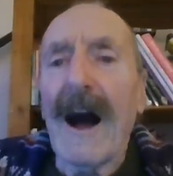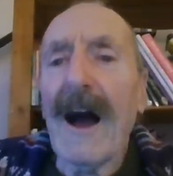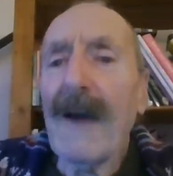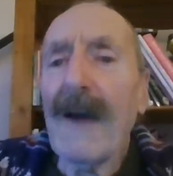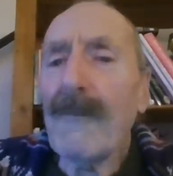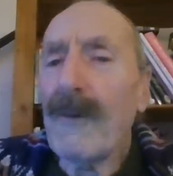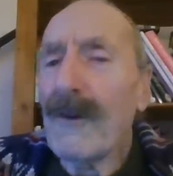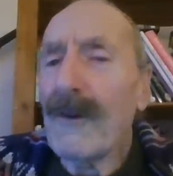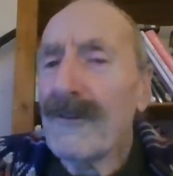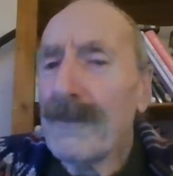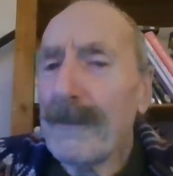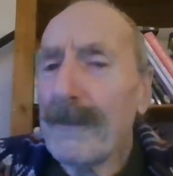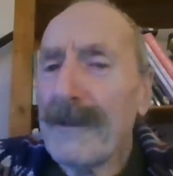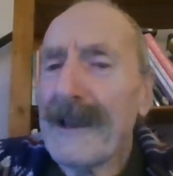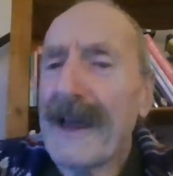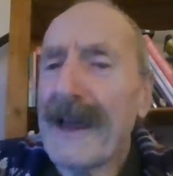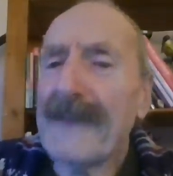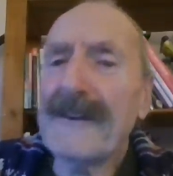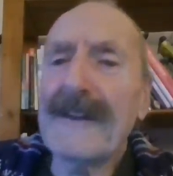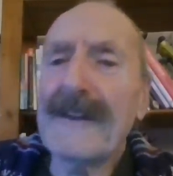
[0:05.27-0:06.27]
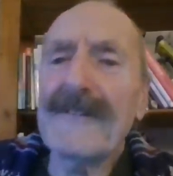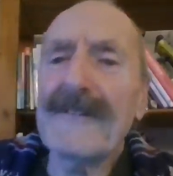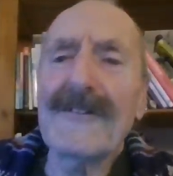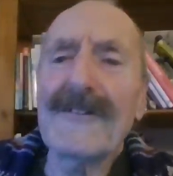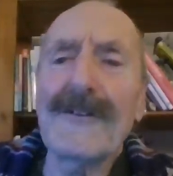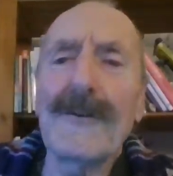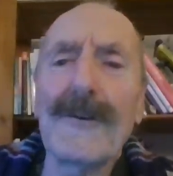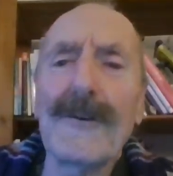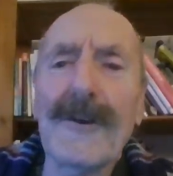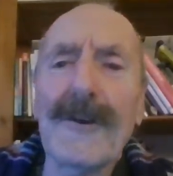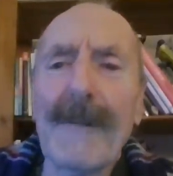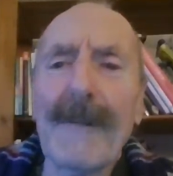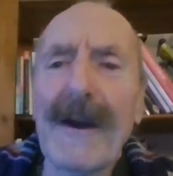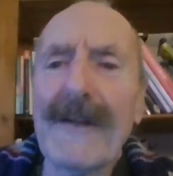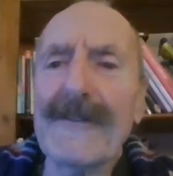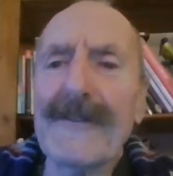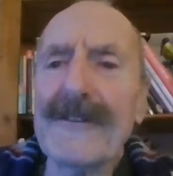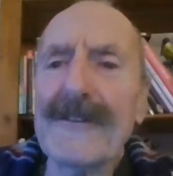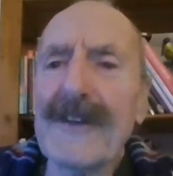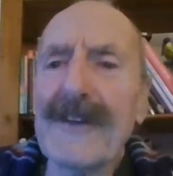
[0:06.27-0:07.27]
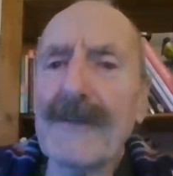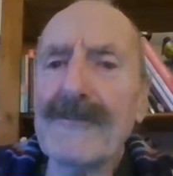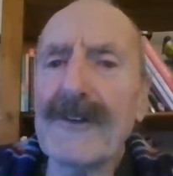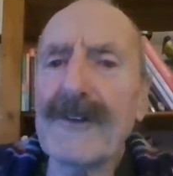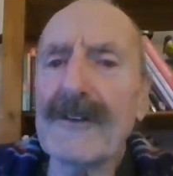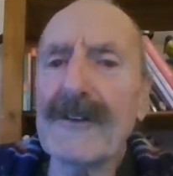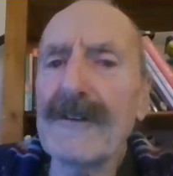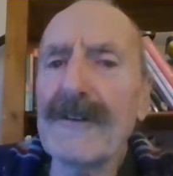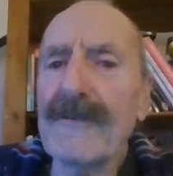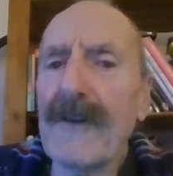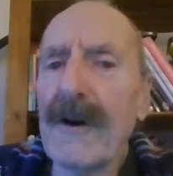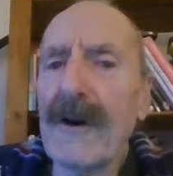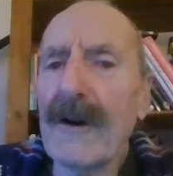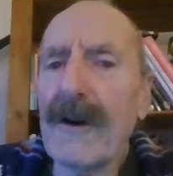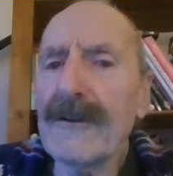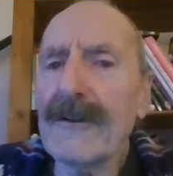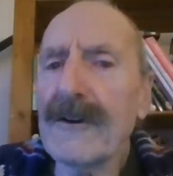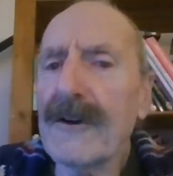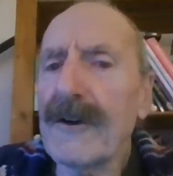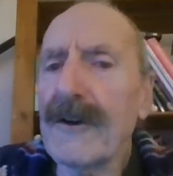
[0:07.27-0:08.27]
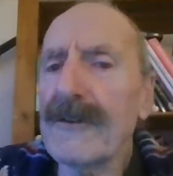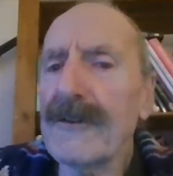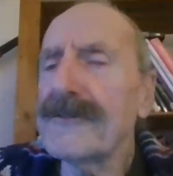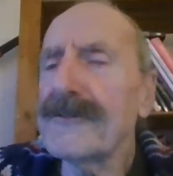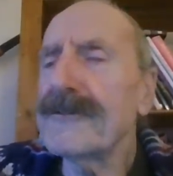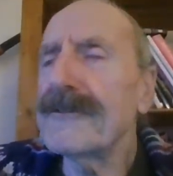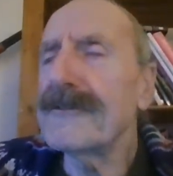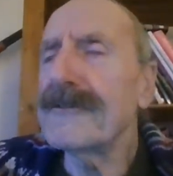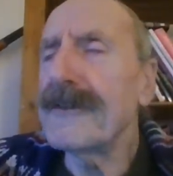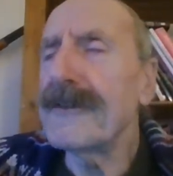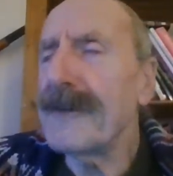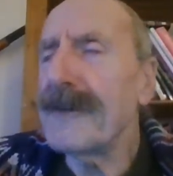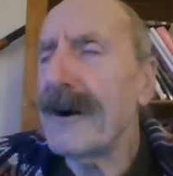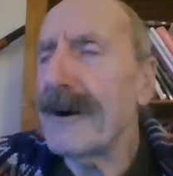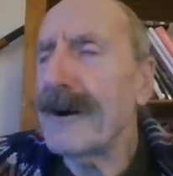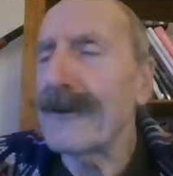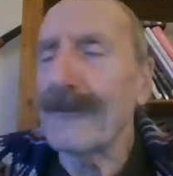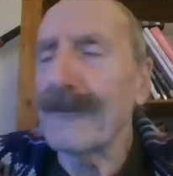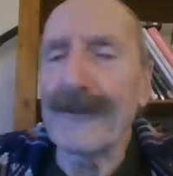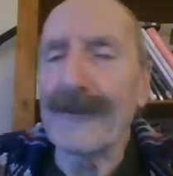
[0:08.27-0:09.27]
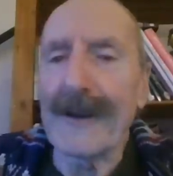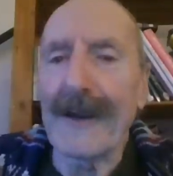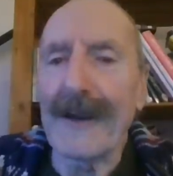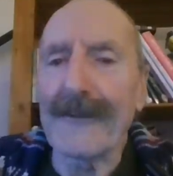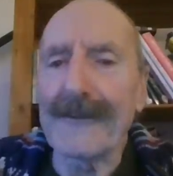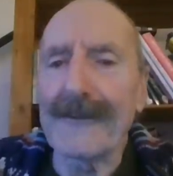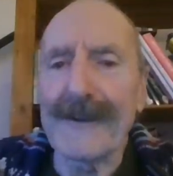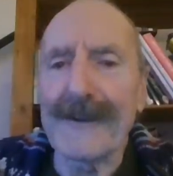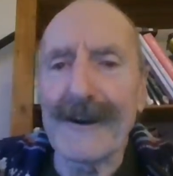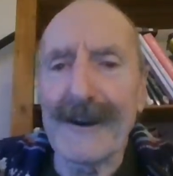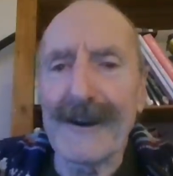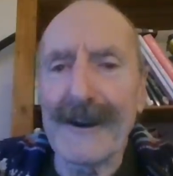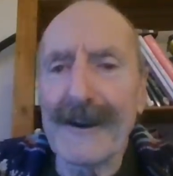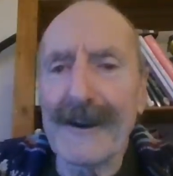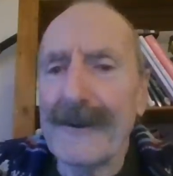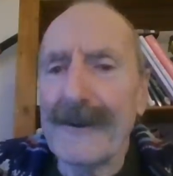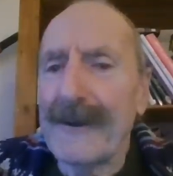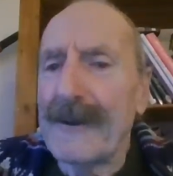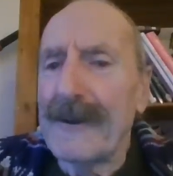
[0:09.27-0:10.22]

I was planning to talk about the subject of Holocaust denial the other day,